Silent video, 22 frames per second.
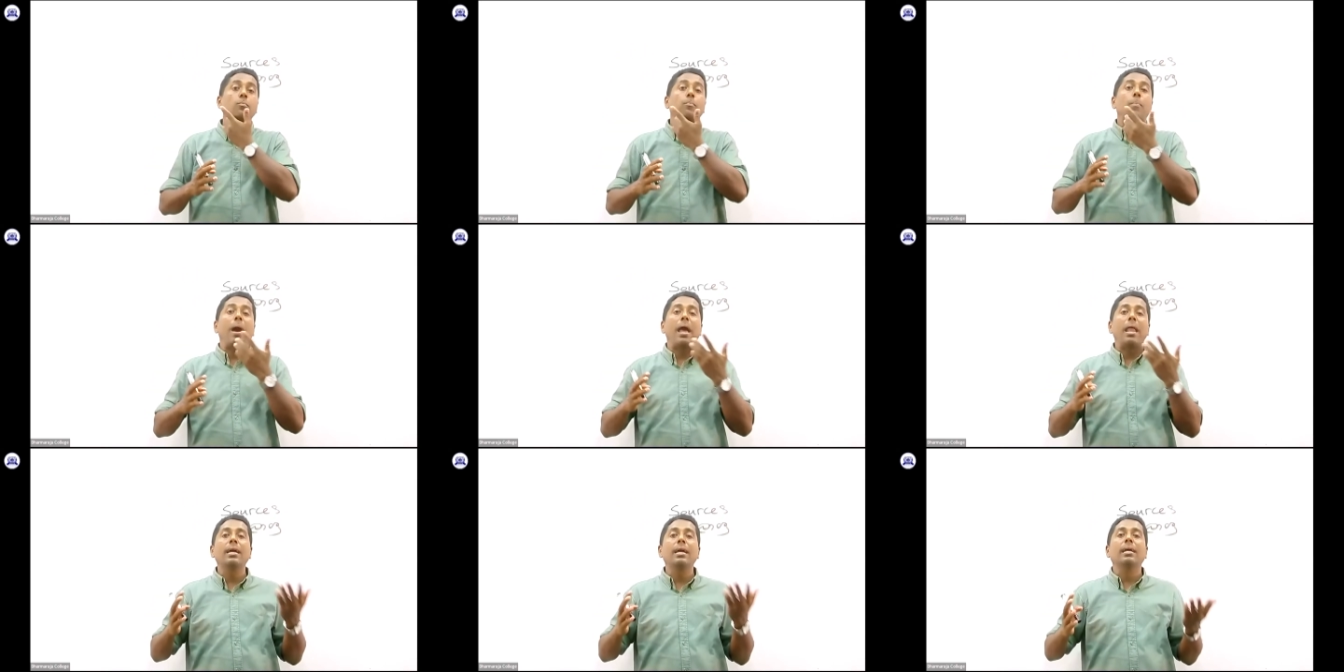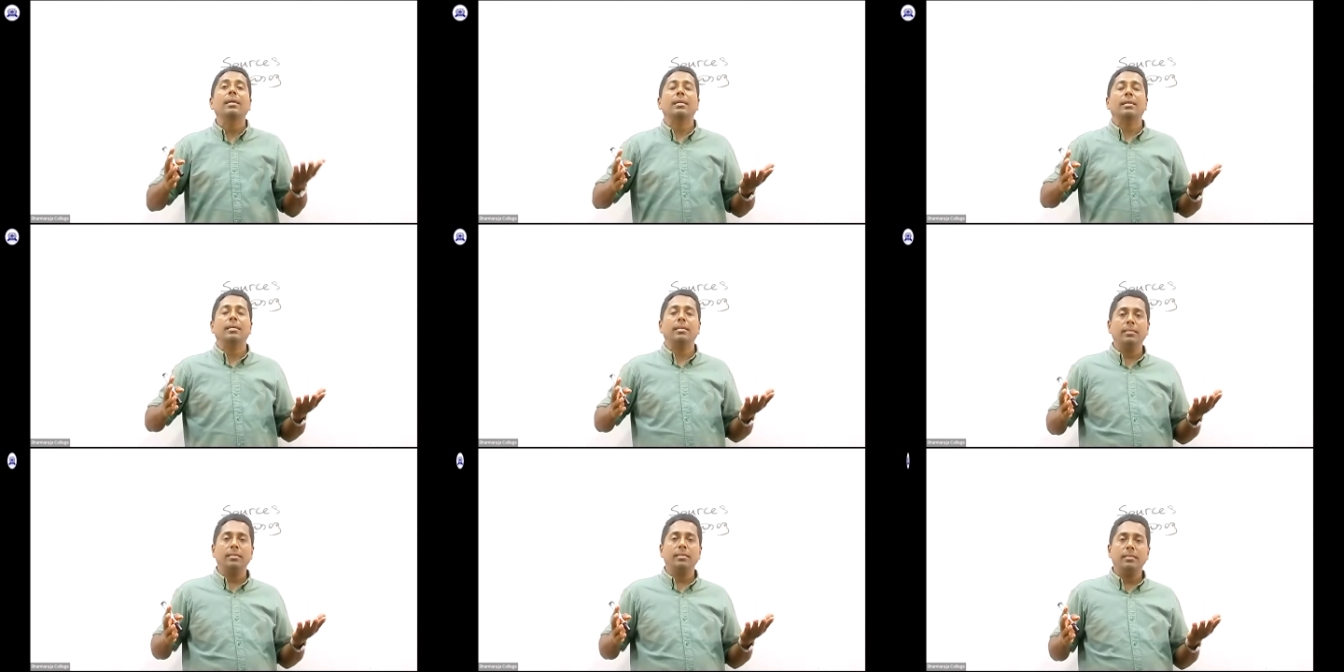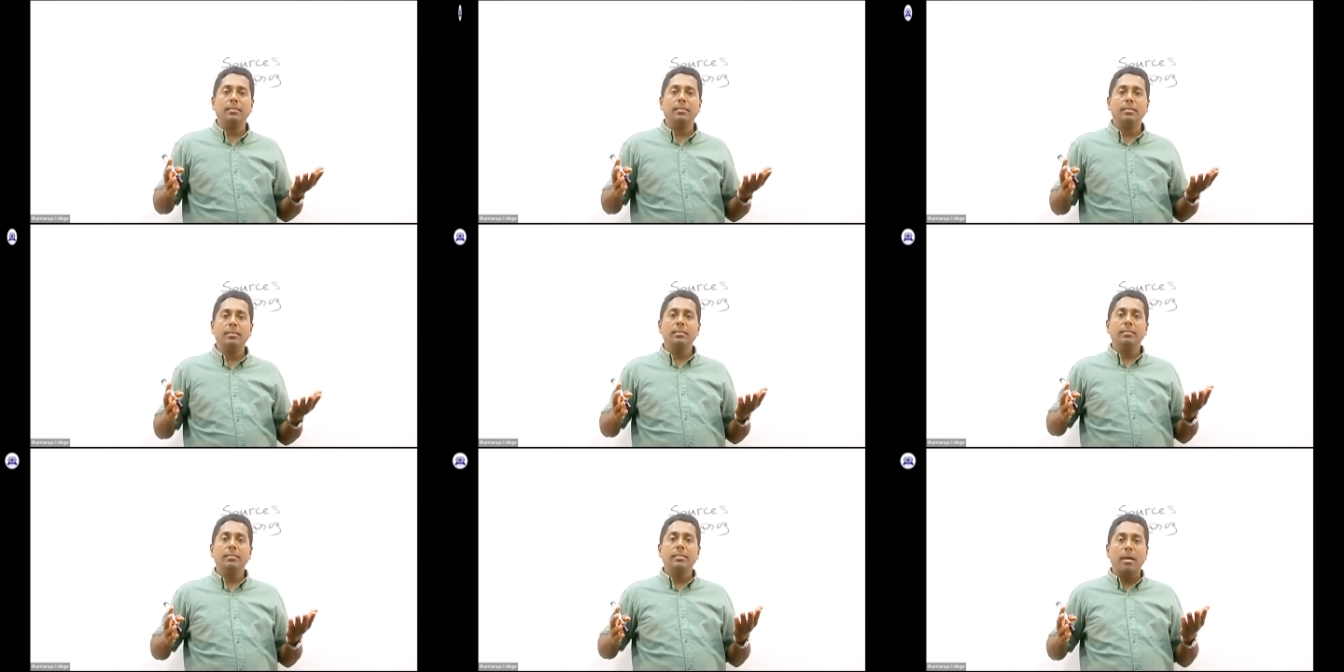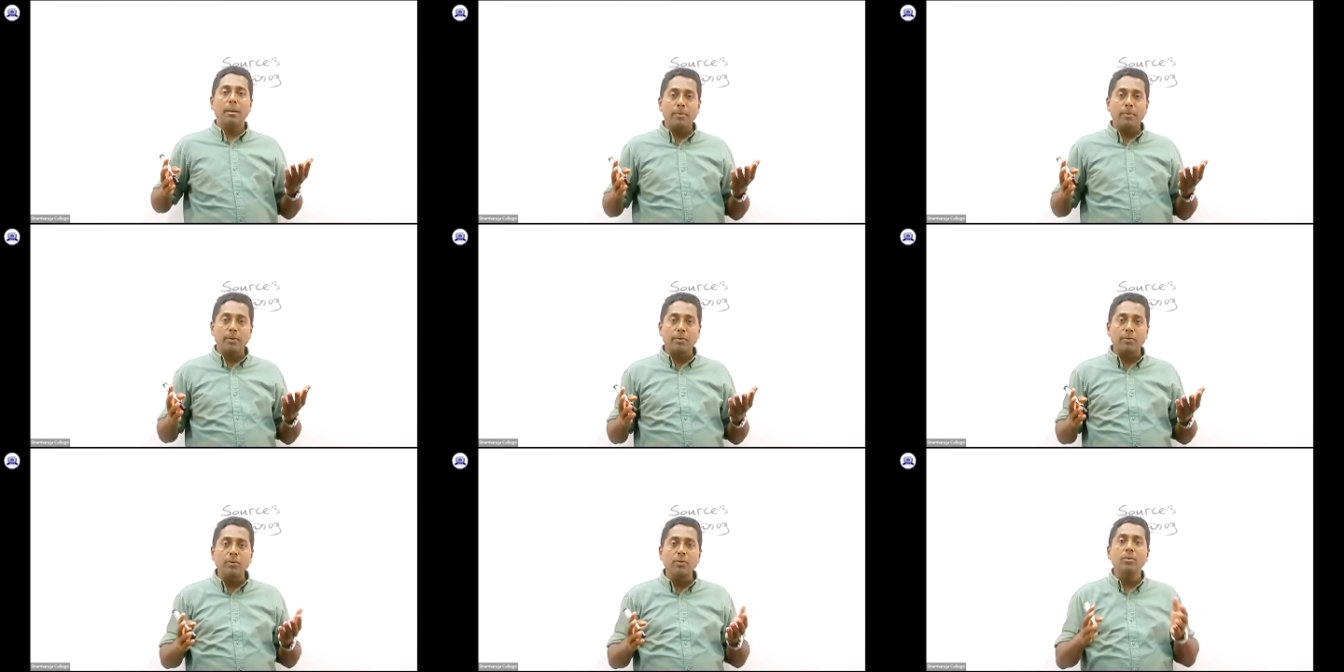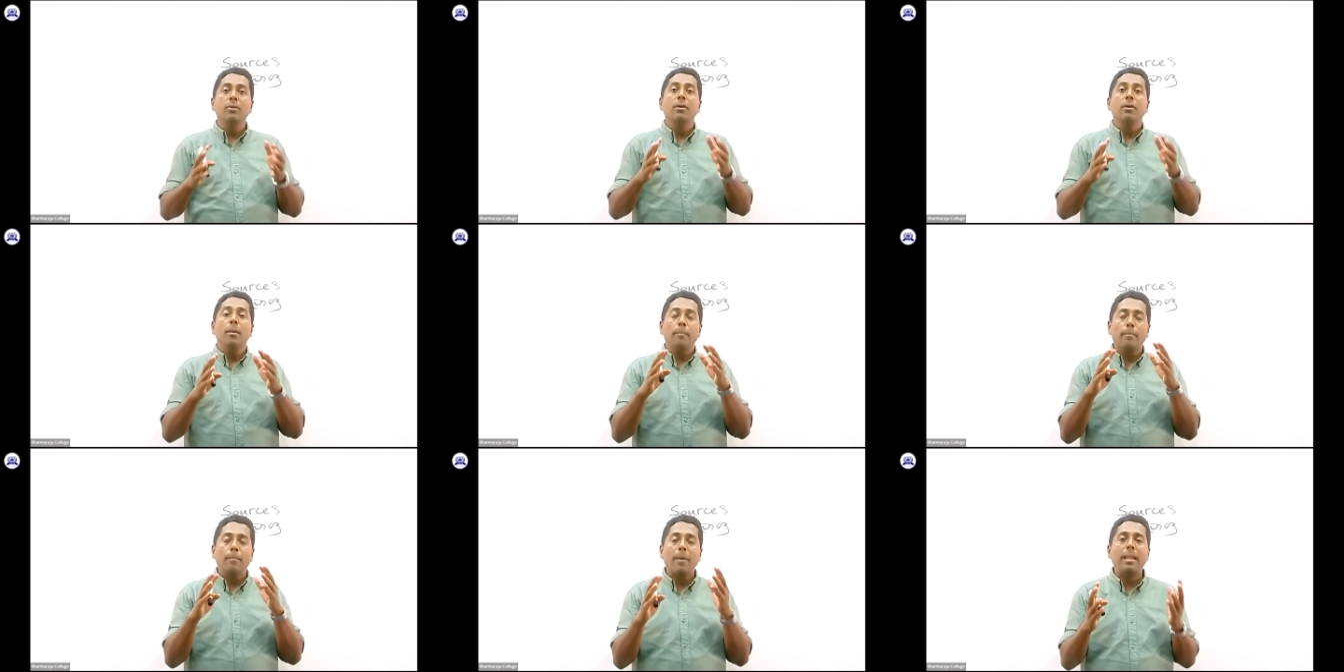Palaka, Samaru
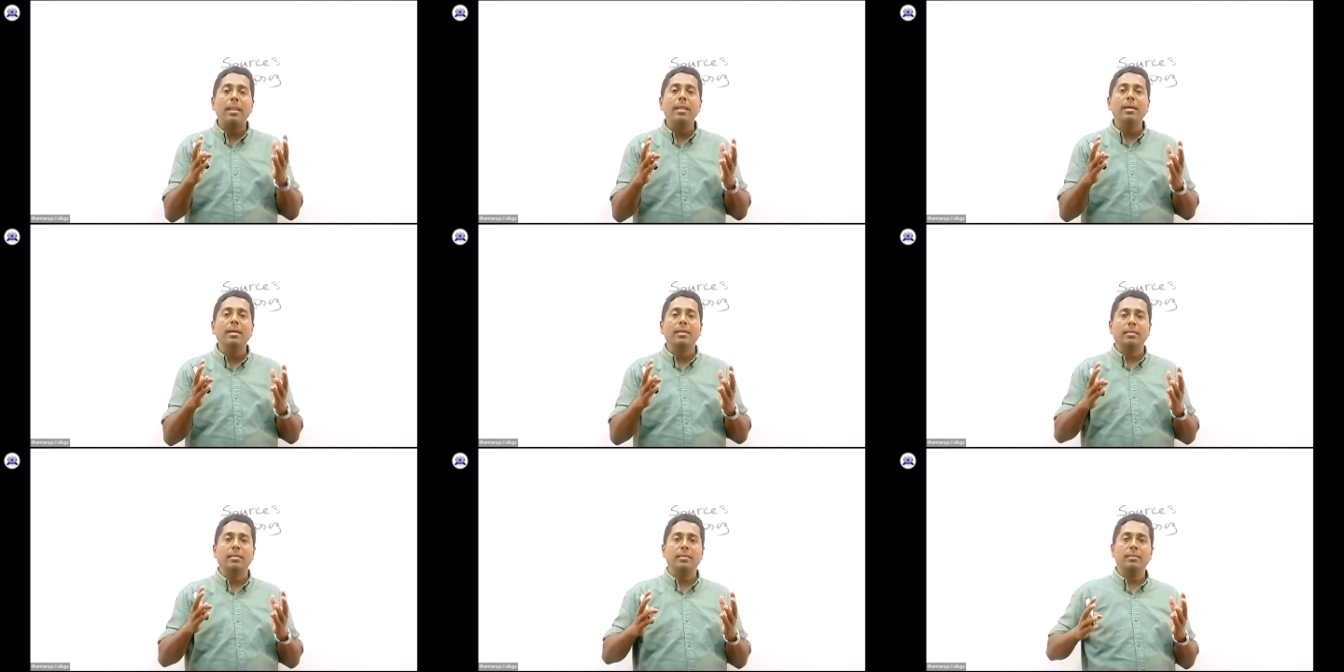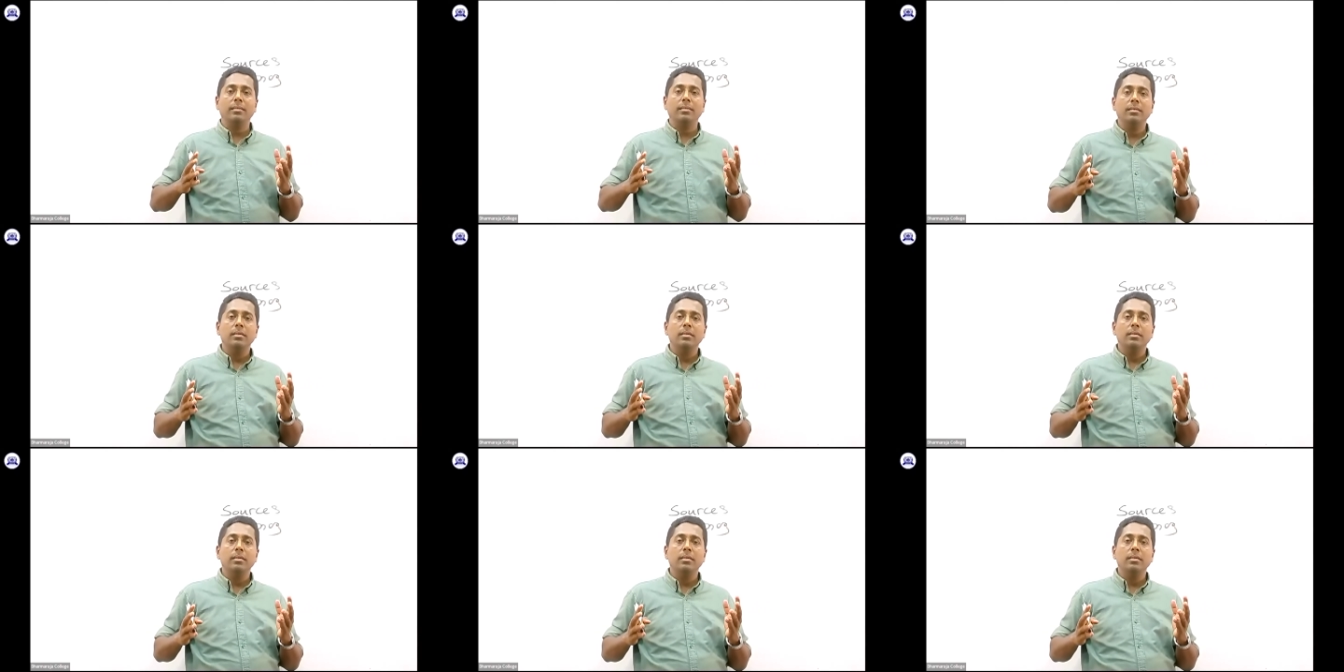Palaka.